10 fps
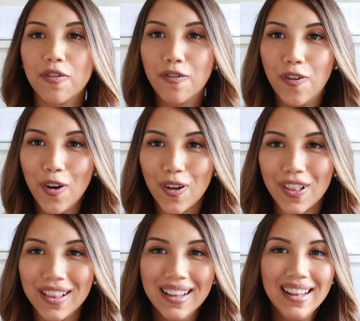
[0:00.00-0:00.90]
is
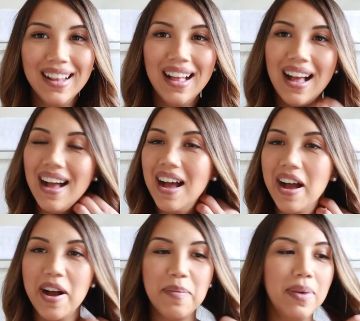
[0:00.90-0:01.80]
full.
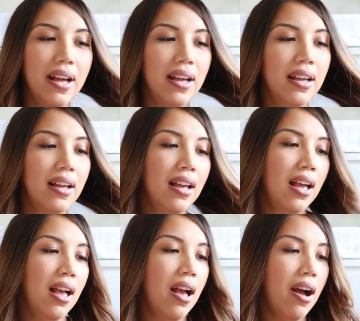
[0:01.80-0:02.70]
Um,
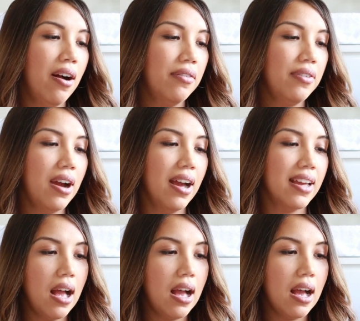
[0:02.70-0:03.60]
all
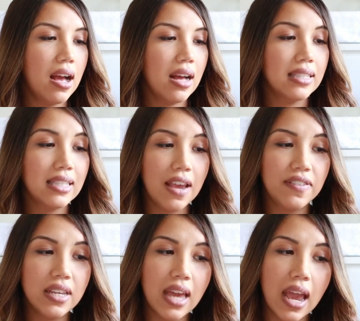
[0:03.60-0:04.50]
right, uh, a
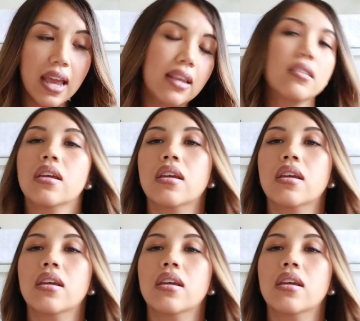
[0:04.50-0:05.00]
safety gate.